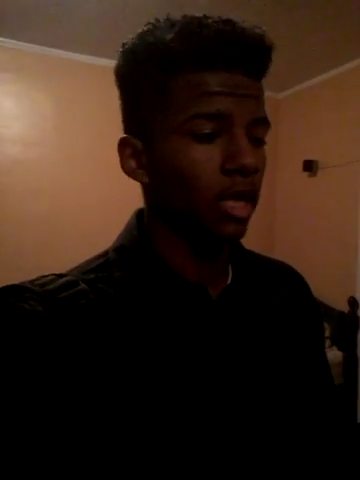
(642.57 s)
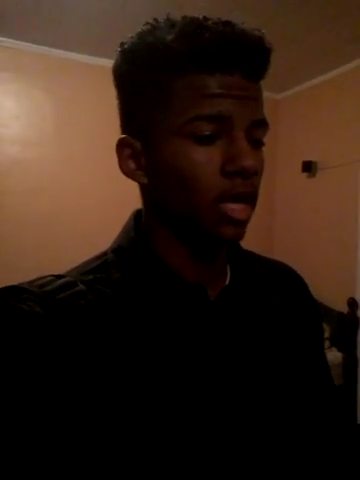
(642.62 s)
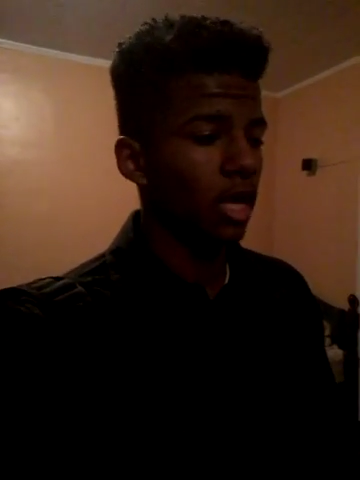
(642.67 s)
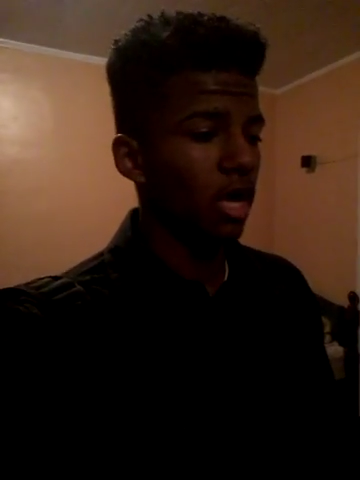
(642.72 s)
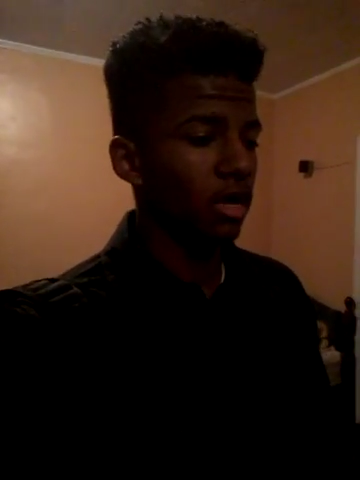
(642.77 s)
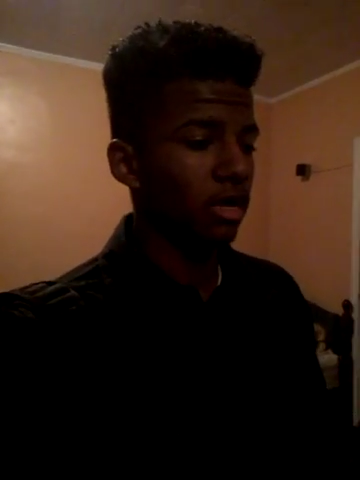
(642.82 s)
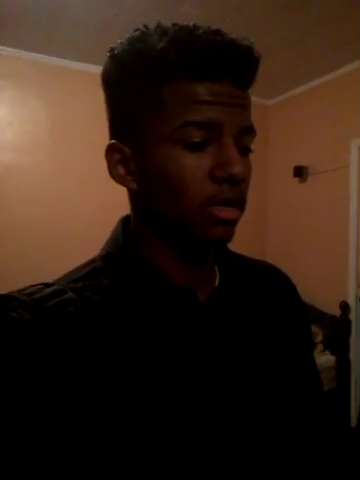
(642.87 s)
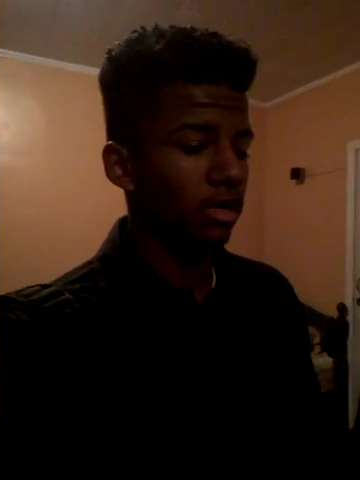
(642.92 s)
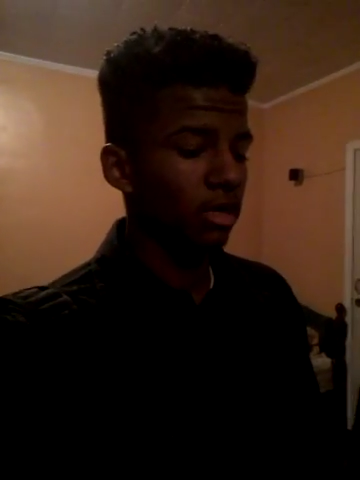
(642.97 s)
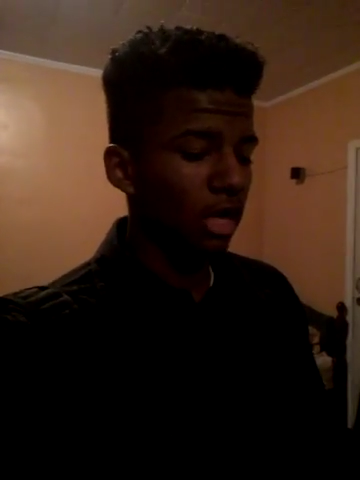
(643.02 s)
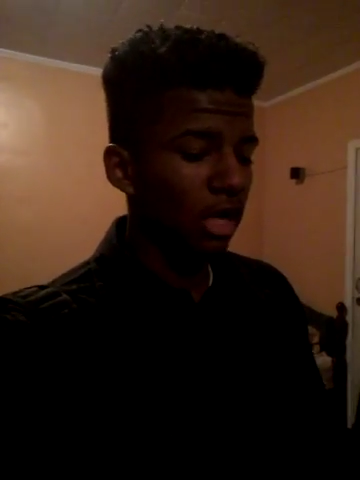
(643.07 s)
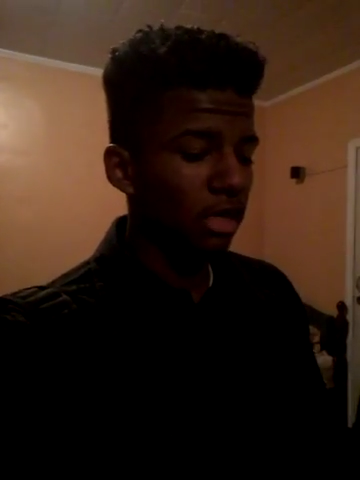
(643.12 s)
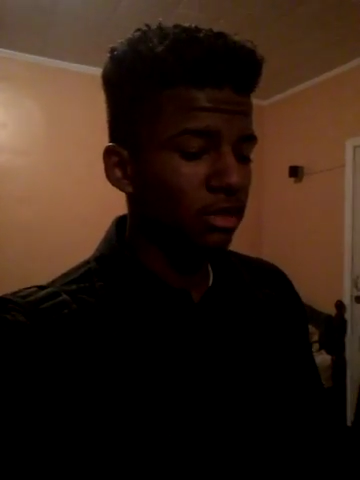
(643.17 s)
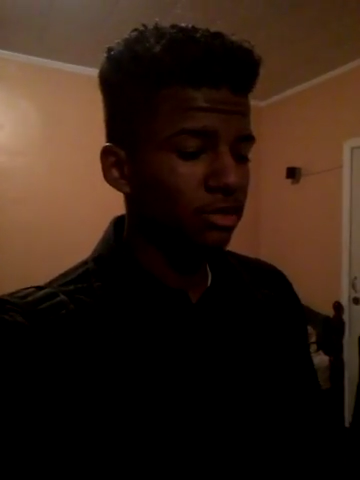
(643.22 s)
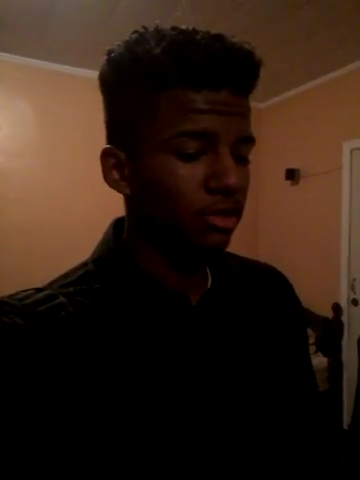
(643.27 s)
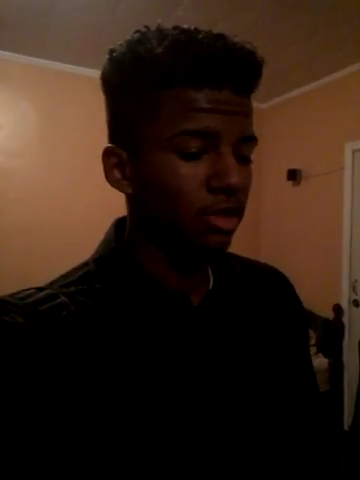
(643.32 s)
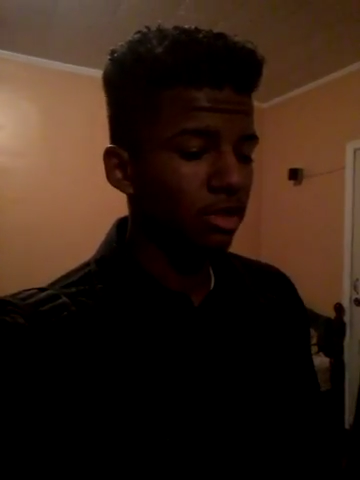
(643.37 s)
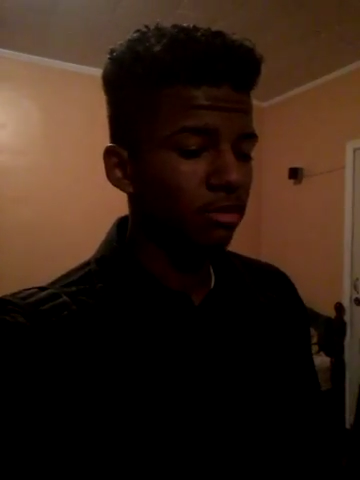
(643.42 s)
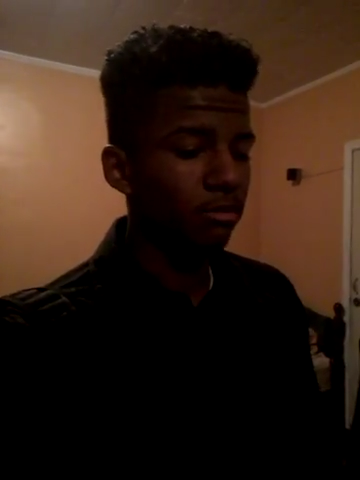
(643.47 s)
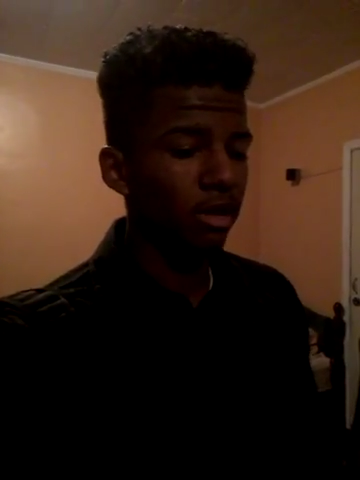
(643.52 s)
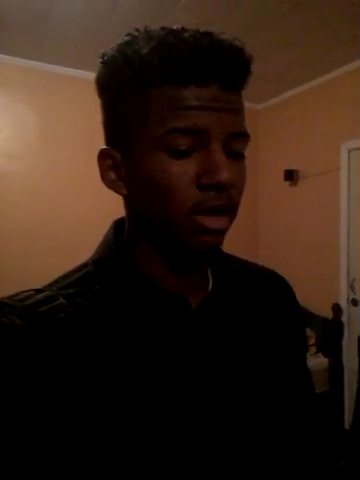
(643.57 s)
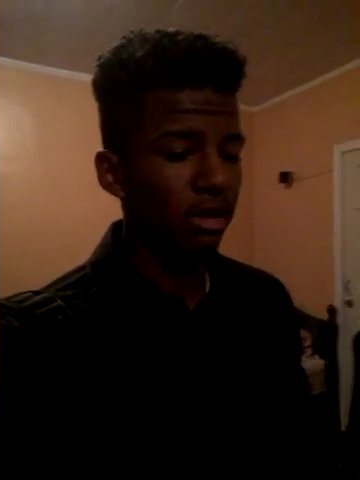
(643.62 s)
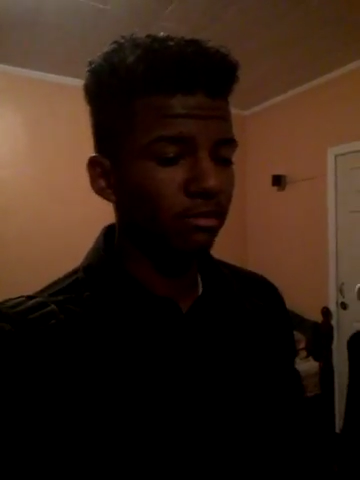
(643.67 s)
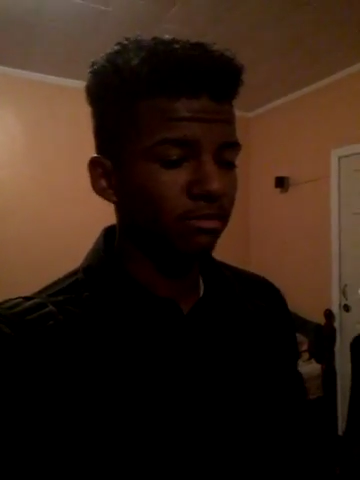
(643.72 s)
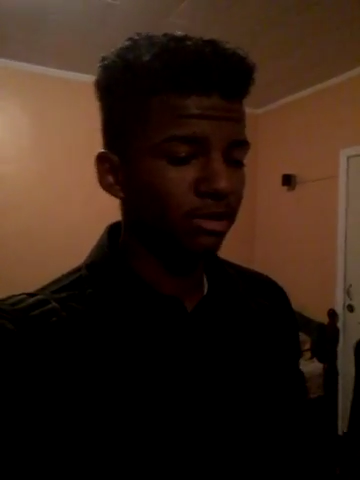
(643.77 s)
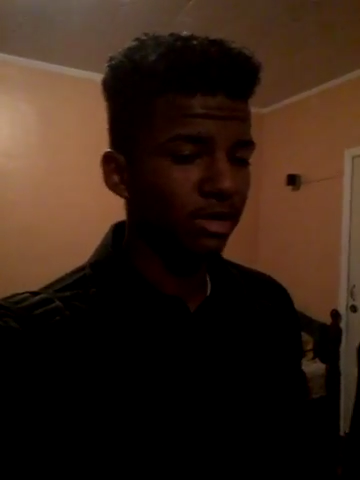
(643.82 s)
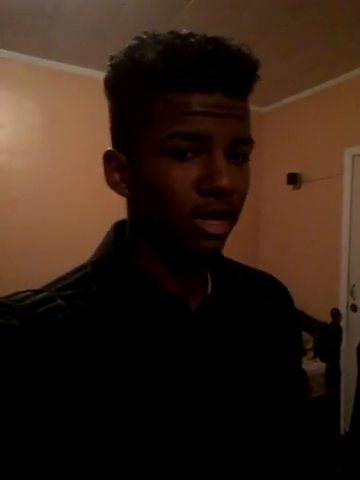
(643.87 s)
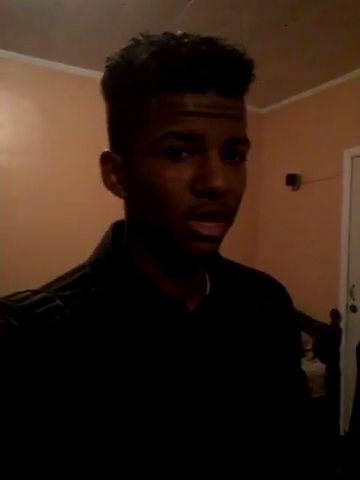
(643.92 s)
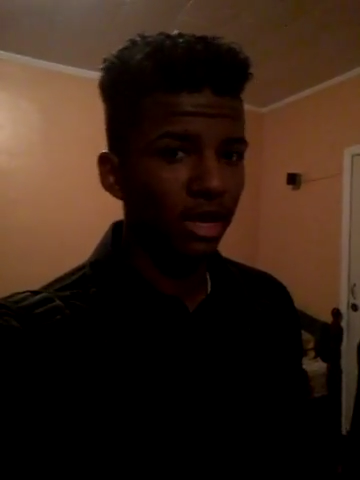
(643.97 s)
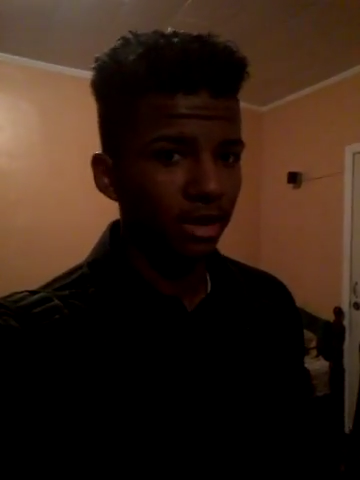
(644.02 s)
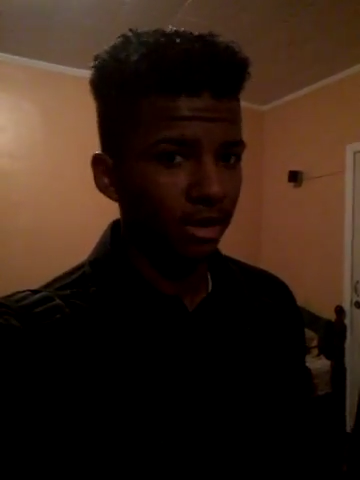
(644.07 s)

I'm gonna live stream every day.